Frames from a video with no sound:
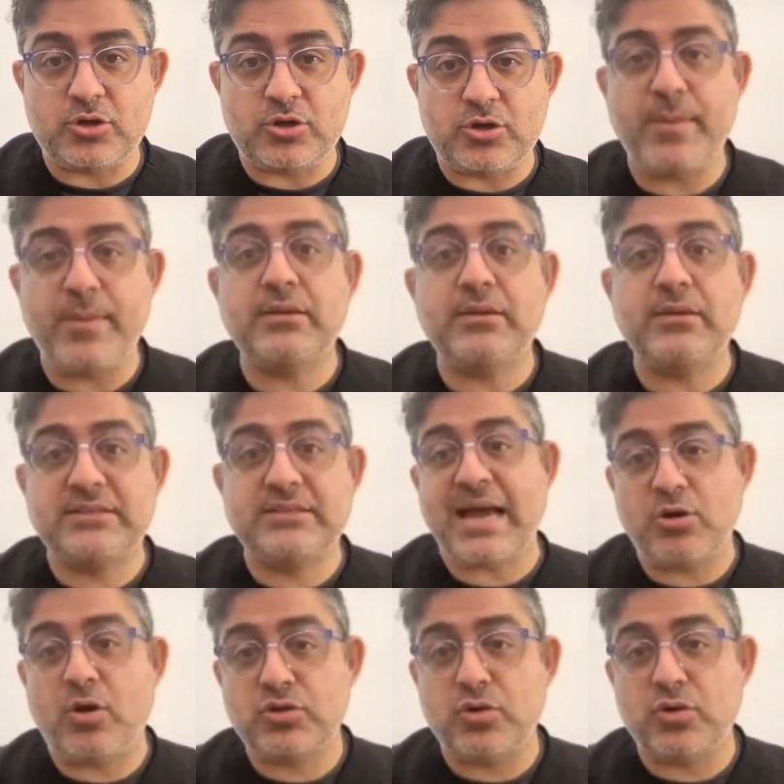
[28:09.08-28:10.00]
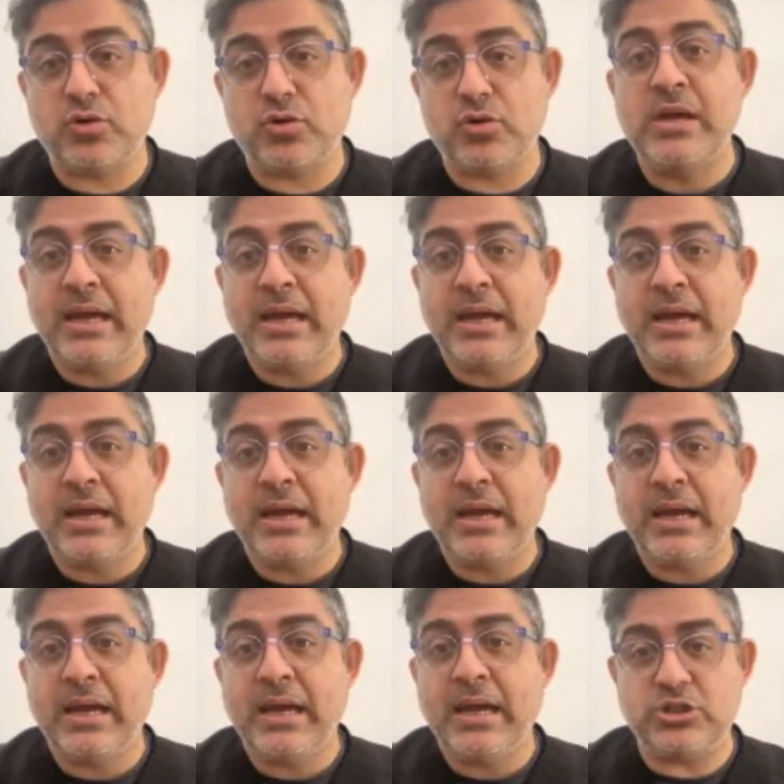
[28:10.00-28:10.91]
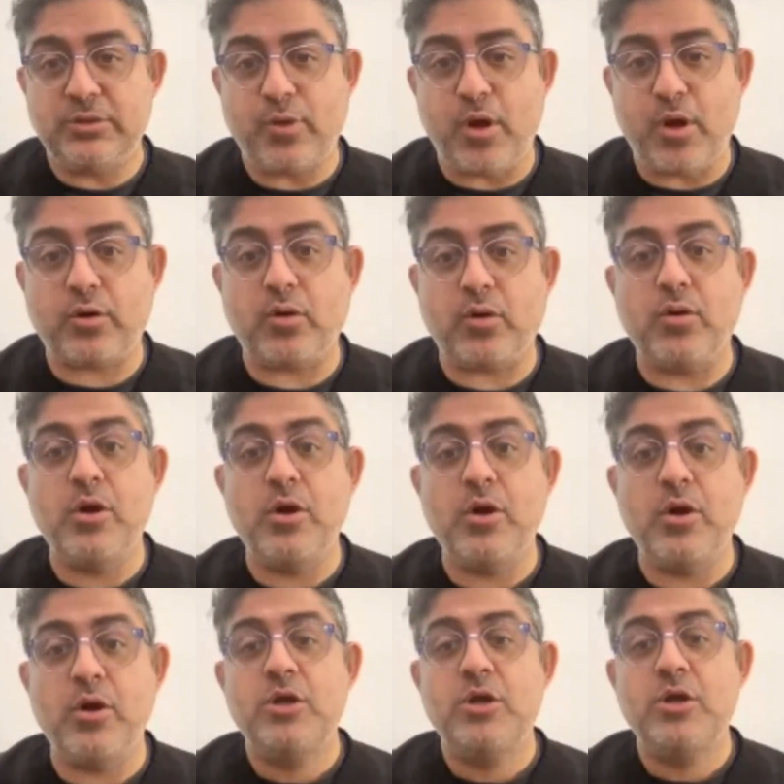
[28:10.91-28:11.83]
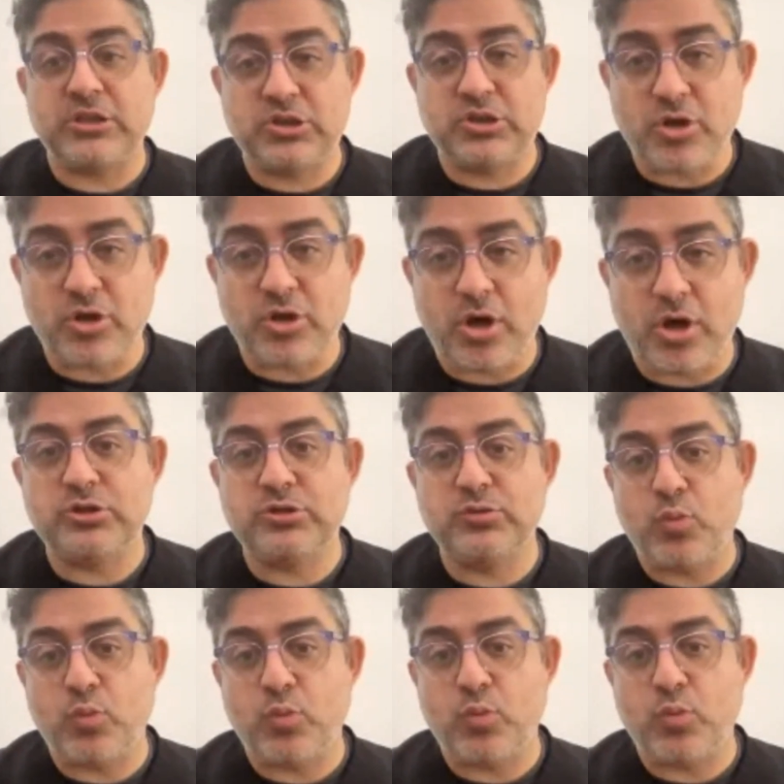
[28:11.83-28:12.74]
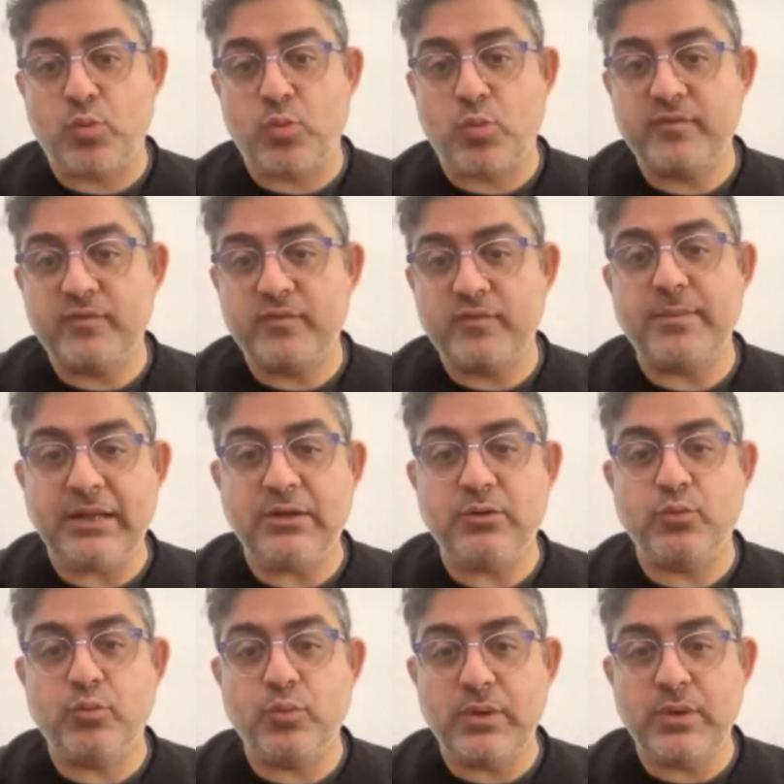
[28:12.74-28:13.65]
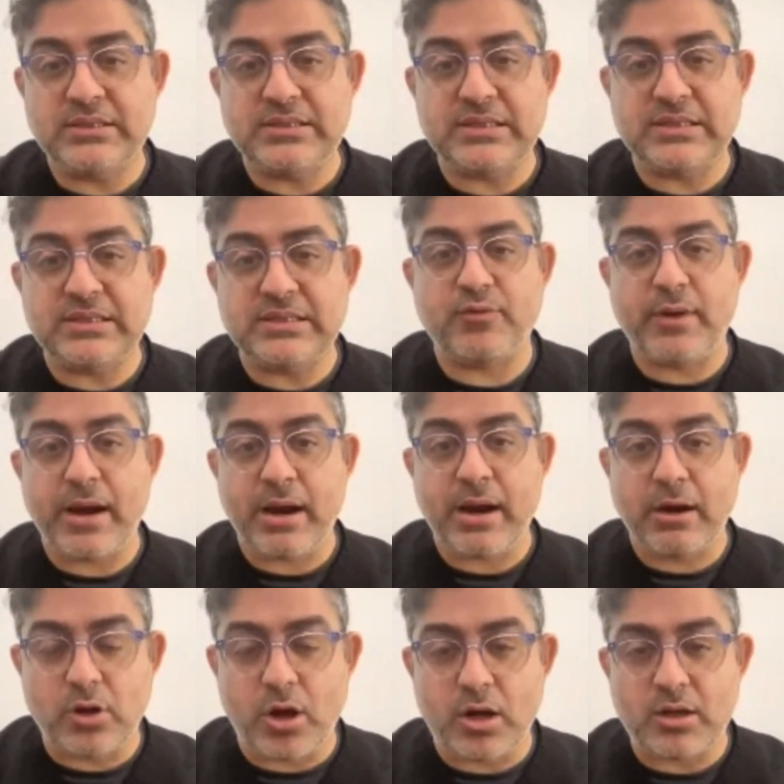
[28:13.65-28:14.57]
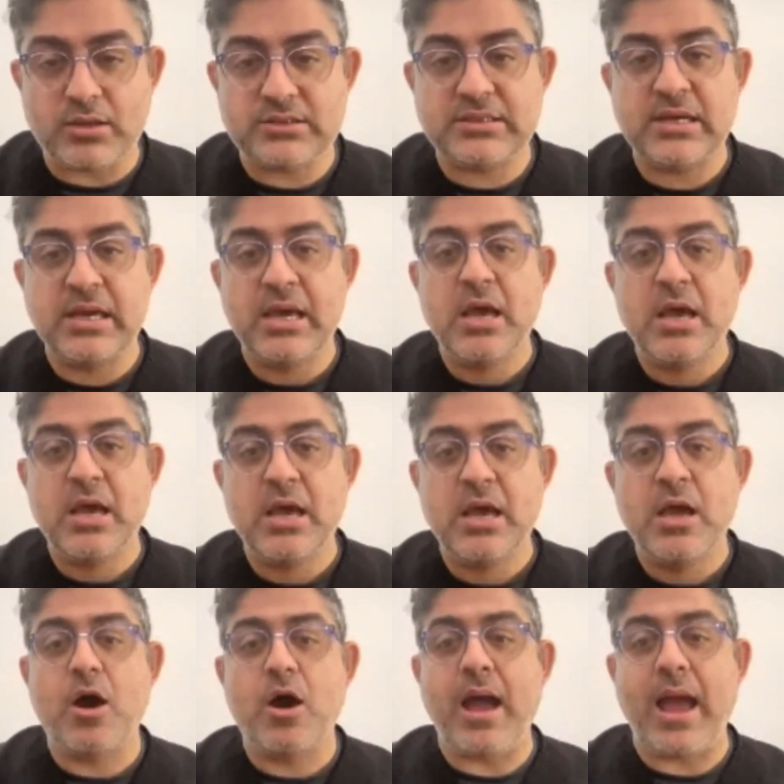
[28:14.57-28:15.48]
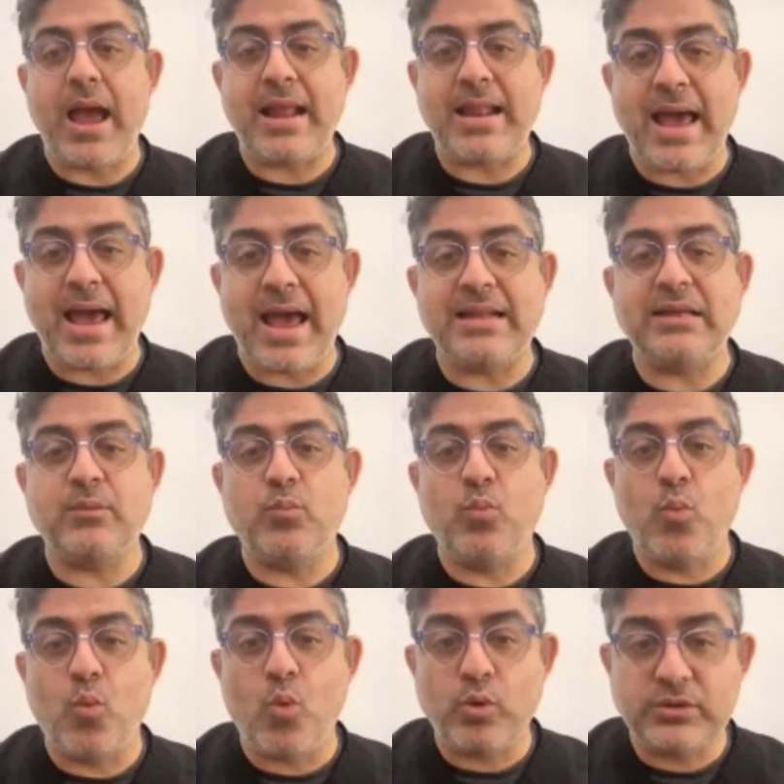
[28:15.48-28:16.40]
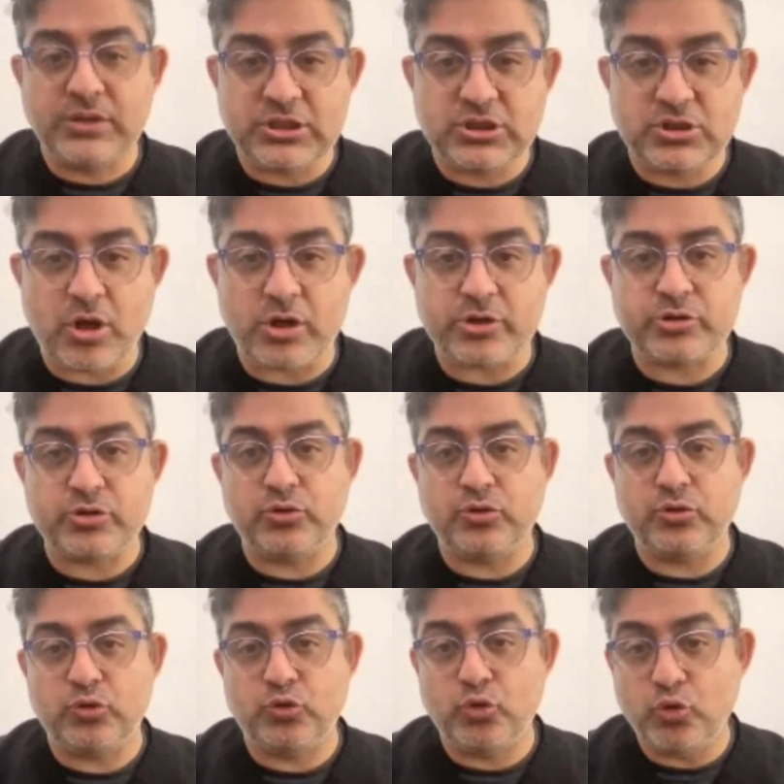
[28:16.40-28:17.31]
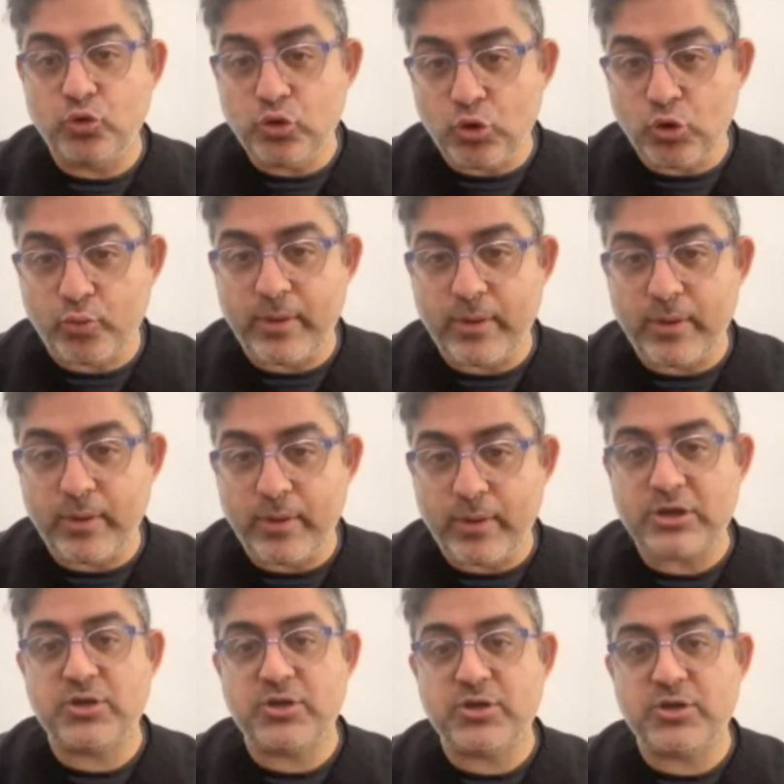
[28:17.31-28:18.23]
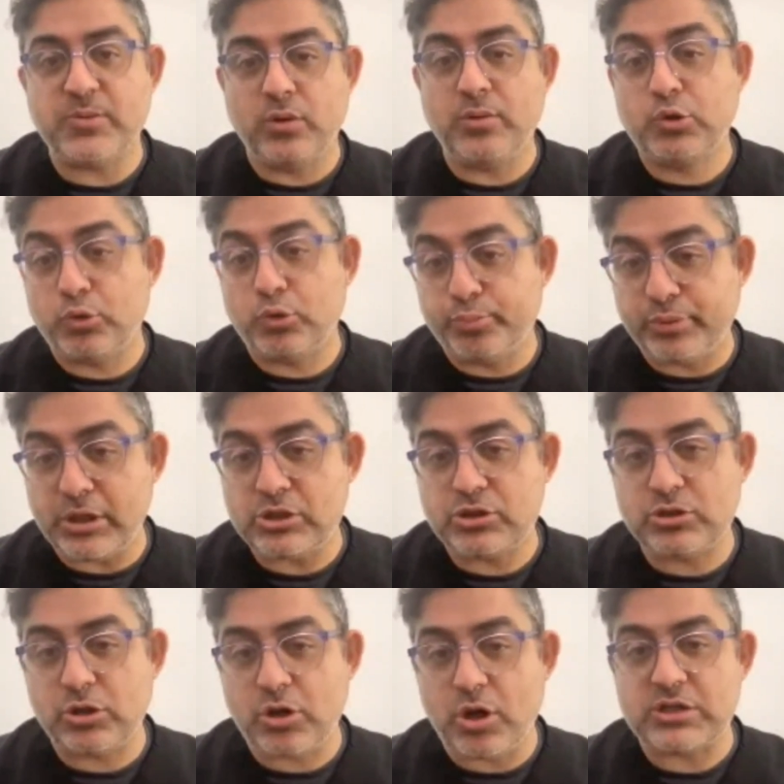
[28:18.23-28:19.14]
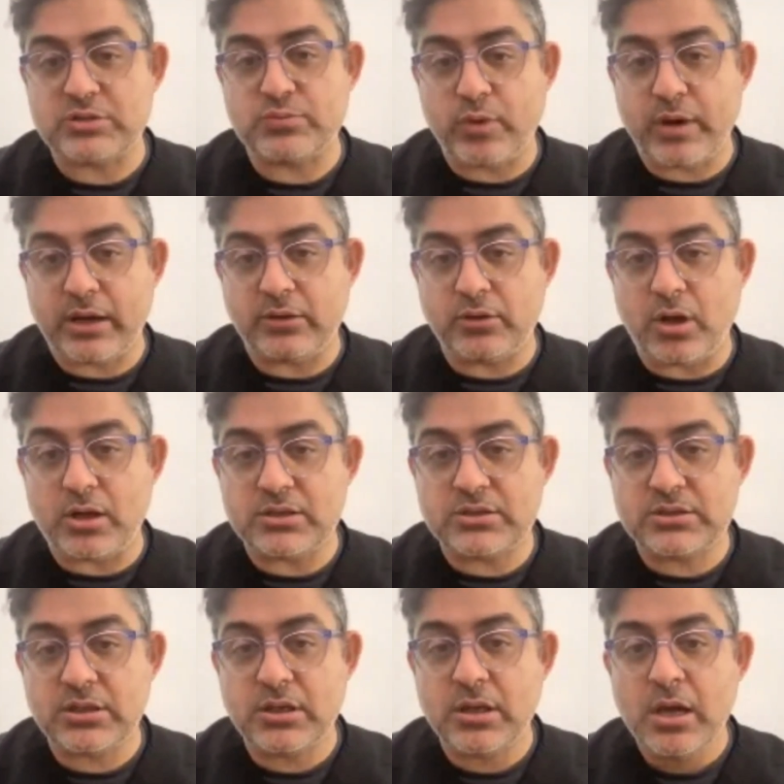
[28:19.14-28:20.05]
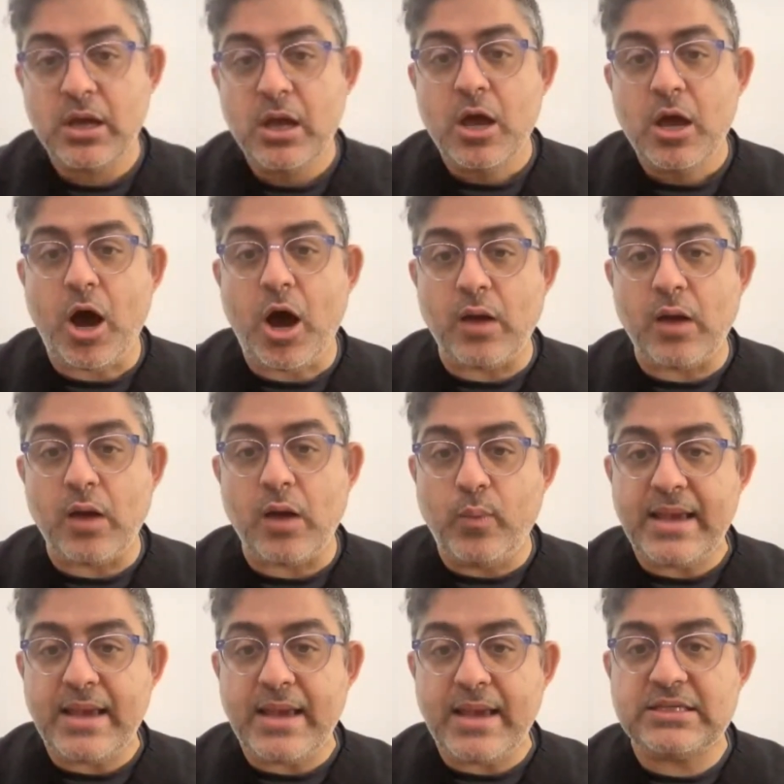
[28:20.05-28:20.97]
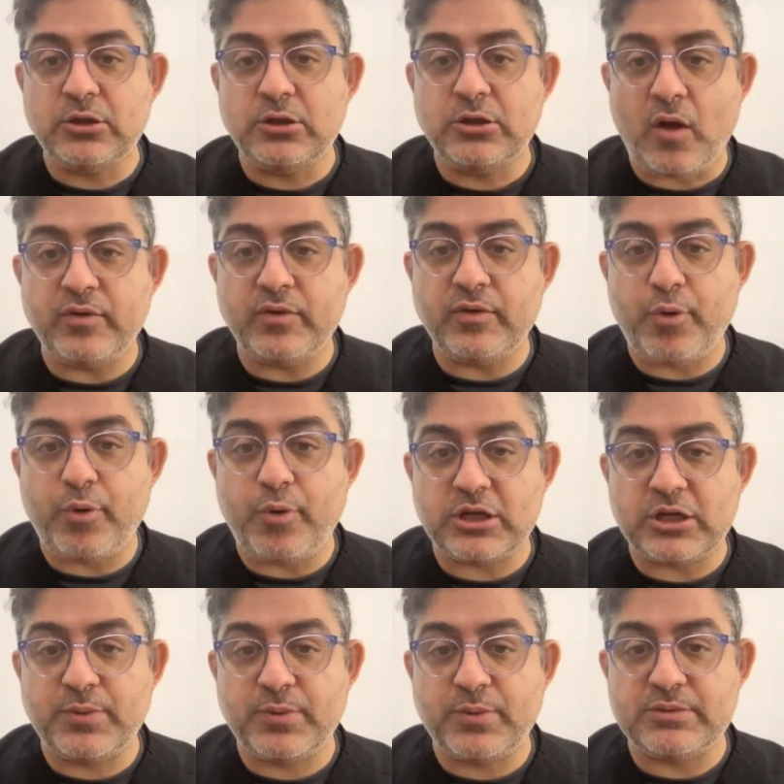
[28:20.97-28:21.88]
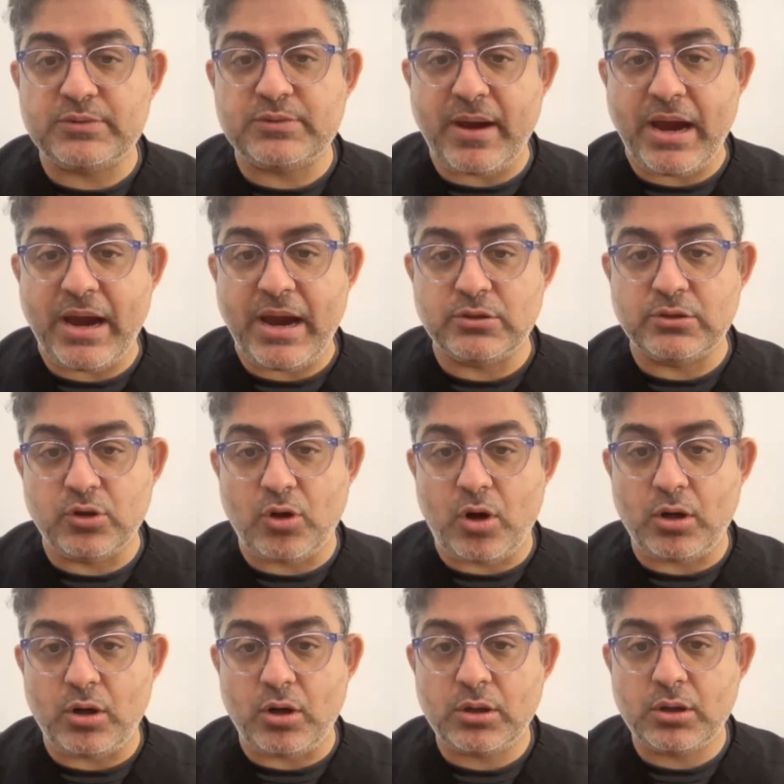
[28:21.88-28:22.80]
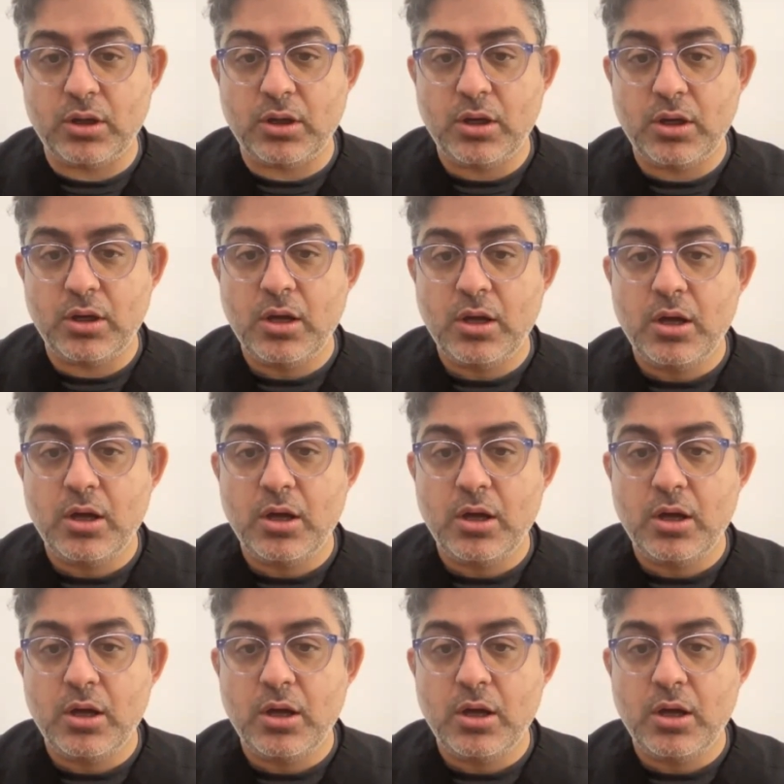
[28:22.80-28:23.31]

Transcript: finasteride for males is actually also a DHT blocker. So testosterone is one of the main reasons for hair loss. Uh, and adding more testosterone to your regimen will could potentially cause more hair loss. I waste a lot of products because my hair is long.